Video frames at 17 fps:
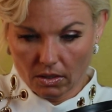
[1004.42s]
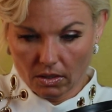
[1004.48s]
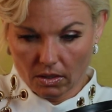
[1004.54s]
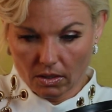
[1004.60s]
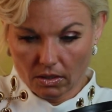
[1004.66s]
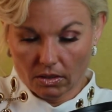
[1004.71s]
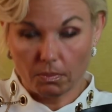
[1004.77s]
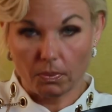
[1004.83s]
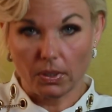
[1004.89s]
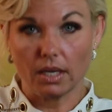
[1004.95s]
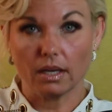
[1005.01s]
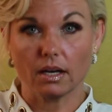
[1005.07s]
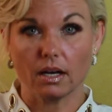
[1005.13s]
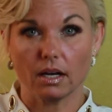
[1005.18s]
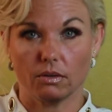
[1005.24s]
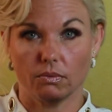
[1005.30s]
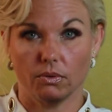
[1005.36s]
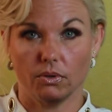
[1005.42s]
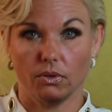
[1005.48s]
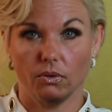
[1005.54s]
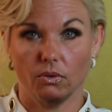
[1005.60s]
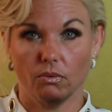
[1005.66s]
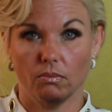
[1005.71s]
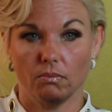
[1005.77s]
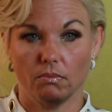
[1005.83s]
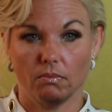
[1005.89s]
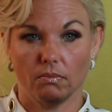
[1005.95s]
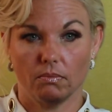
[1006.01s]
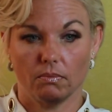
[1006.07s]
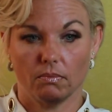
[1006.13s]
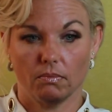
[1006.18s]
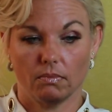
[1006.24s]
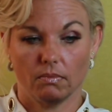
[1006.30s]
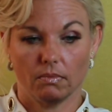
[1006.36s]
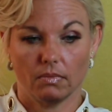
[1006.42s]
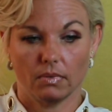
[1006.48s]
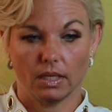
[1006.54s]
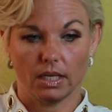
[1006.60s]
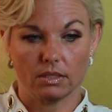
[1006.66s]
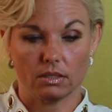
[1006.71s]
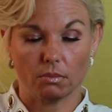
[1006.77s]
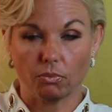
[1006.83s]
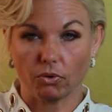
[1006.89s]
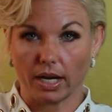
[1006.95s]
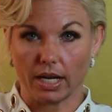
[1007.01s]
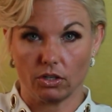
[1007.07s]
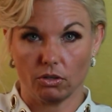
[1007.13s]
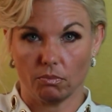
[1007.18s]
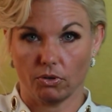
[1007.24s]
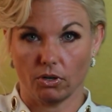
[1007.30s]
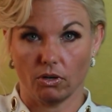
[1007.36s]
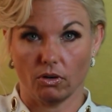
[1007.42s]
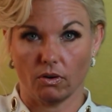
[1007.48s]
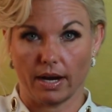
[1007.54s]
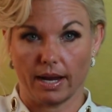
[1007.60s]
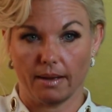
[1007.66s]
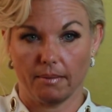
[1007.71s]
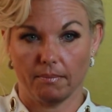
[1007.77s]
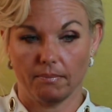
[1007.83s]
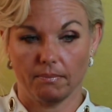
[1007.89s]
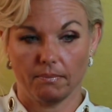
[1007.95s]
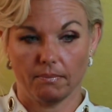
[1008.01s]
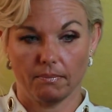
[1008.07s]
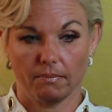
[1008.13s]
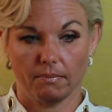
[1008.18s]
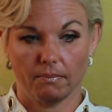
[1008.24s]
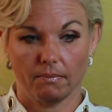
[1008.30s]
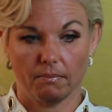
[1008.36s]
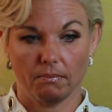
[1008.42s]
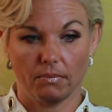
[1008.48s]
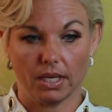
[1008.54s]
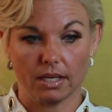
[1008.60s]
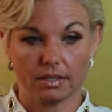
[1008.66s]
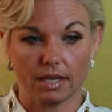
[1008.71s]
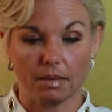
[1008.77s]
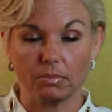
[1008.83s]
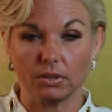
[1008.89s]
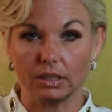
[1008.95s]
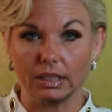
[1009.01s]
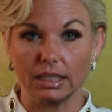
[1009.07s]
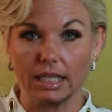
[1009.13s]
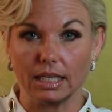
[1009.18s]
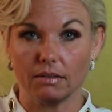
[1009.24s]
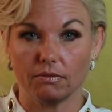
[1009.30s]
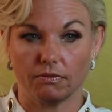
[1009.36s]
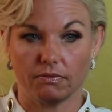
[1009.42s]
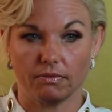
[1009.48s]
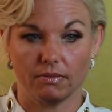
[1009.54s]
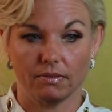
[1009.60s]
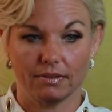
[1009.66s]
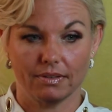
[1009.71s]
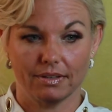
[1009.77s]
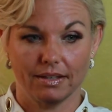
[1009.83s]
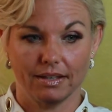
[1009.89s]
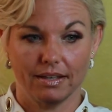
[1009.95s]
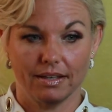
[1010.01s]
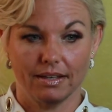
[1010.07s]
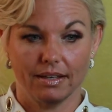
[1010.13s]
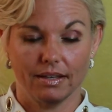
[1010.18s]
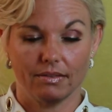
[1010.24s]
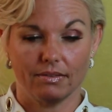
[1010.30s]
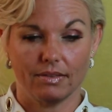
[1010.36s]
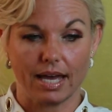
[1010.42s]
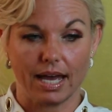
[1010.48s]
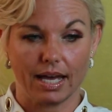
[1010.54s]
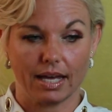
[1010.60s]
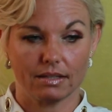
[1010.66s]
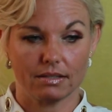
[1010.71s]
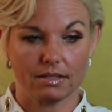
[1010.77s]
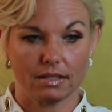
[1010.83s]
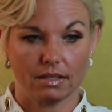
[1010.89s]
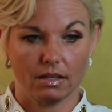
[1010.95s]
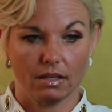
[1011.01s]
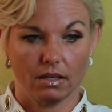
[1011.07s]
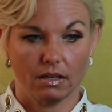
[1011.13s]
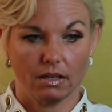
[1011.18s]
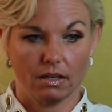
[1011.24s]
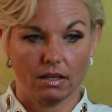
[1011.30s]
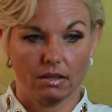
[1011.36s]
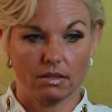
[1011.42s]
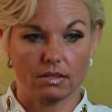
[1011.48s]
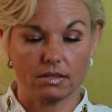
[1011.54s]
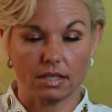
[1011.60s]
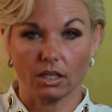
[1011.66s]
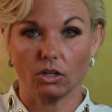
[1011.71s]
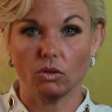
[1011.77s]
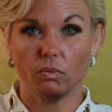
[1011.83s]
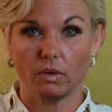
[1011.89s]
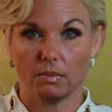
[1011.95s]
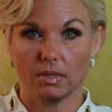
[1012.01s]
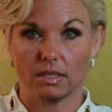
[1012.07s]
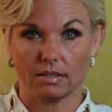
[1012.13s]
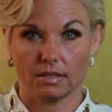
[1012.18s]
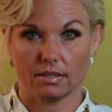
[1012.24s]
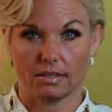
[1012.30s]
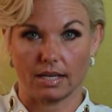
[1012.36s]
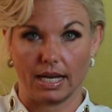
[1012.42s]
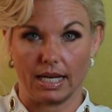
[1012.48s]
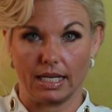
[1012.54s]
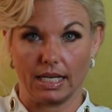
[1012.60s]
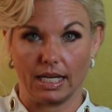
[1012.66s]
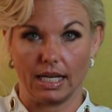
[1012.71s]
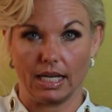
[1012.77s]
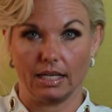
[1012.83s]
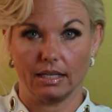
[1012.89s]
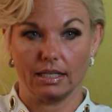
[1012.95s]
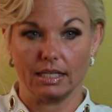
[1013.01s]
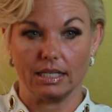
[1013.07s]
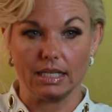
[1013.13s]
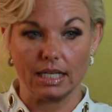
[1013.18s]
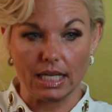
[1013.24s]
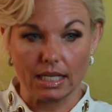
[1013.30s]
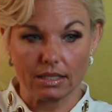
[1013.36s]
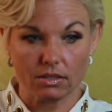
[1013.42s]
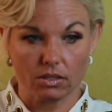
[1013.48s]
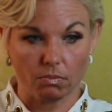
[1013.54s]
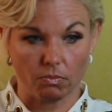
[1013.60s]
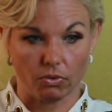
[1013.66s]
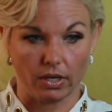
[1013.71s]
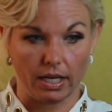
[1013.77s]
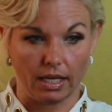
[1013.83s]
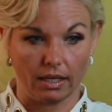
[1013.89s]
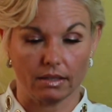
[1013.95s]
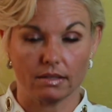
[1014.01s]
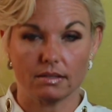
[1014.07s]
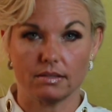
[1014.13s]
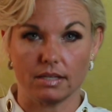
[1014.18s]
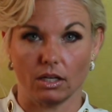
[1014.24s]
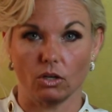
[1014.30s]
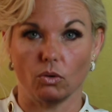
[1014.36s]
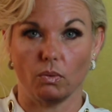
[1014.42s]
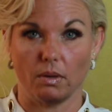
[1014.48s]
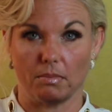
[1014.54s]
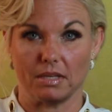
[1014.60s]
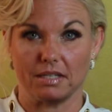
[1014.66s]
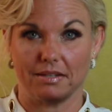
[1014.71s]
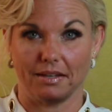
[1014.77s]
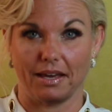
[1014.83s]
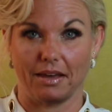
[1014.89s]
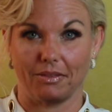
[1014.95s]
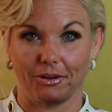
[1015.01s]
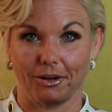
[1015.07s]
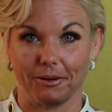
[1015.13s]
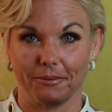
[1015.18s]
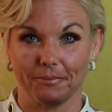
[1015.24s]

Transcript: The Peacock Room is a brand new program because I believe that the Single Women Society needs to bring single women together.